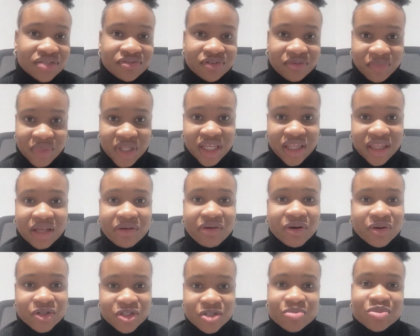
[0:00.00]
from there that
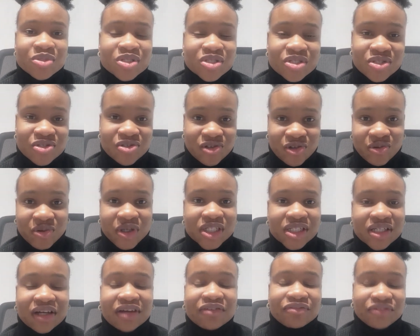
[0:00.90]
we're going to be using to
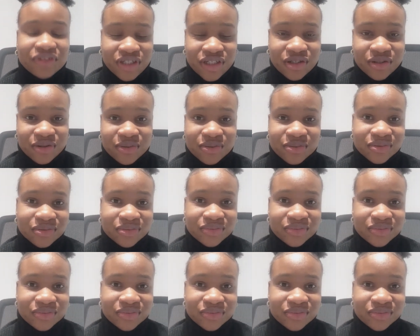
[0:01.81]
create our video.